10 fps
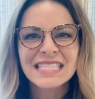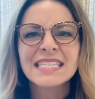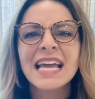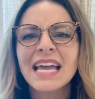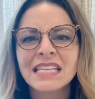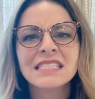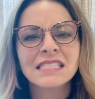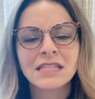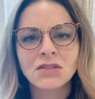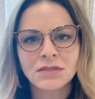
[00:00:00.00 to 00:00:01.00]

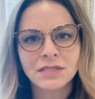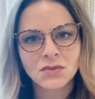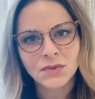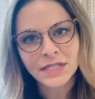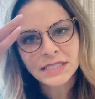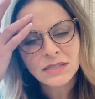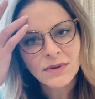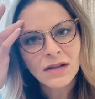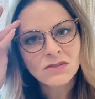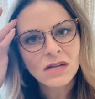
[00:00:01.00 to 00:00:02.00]
tending your stories
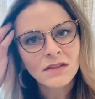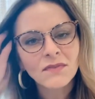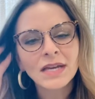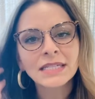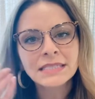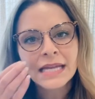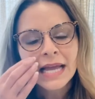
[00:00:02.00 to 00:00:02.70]
around all of this.